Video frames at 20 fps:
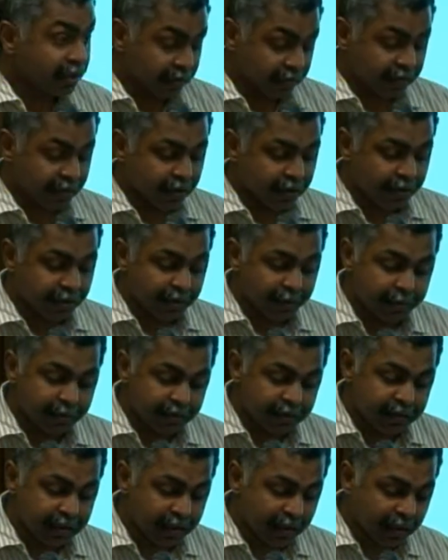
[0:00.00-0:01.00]
to
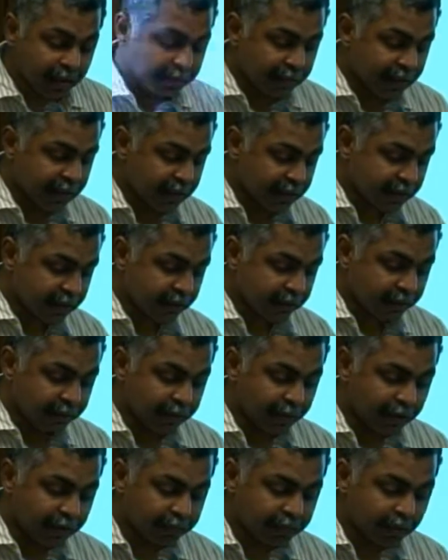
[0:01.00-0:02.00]
CEWG recommendation,
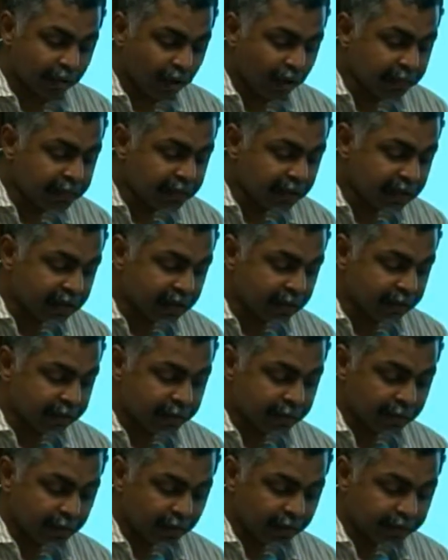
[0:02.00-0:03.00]
one of the
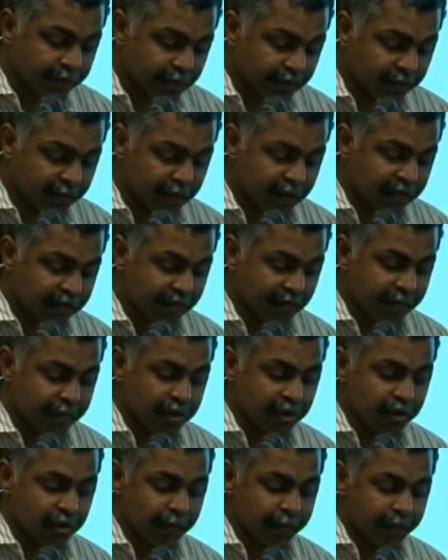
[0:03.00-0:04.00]
objectives of this
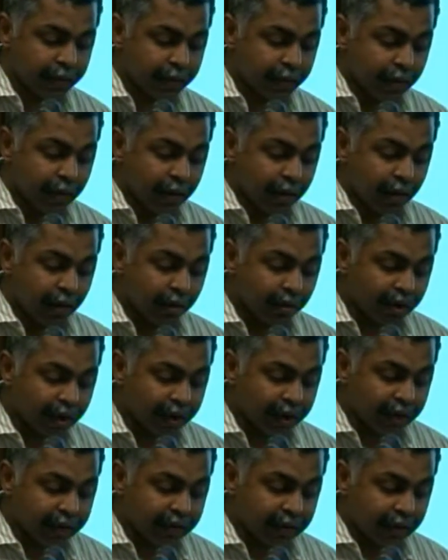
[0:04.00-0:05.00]
instrument should be
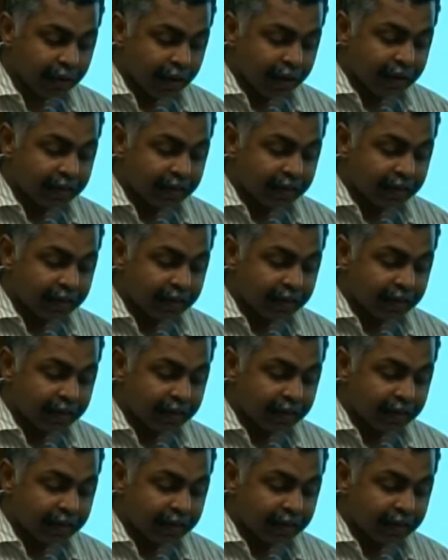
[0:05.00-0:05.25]
looking at